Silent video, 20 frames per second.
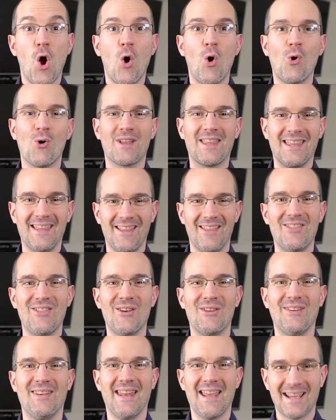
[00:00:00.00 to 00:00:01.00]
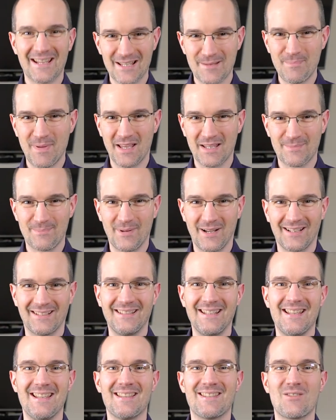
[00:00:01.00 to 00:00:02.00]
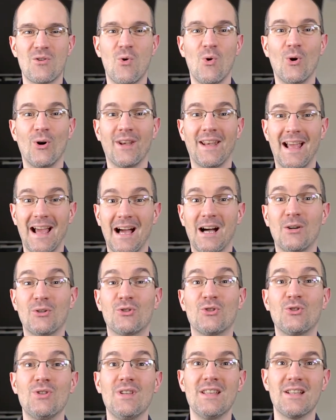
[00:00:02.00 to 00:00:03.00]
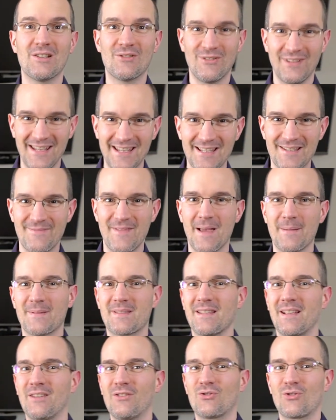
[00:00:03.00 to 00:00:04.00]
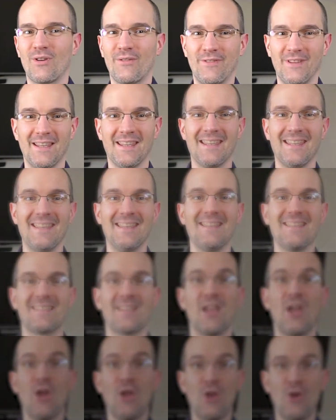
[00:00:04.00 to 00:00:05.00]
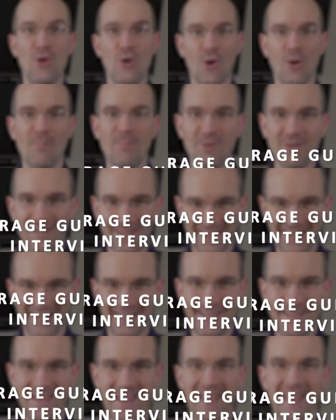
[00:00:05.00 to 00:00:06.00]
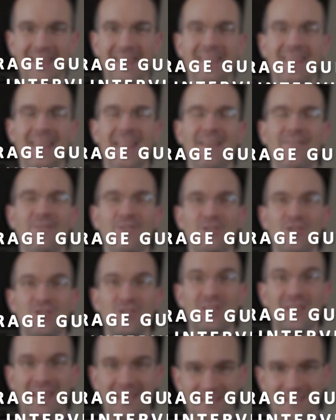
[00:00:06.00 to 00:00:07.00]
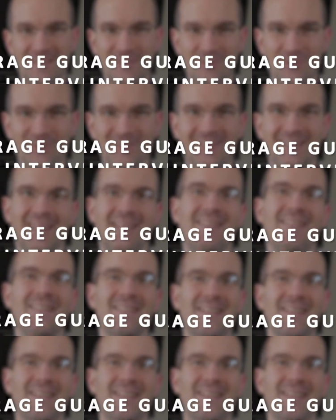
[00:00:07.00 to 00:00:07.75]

Okay, the next best practice on how to increase website traffic is number 9, leverage guest content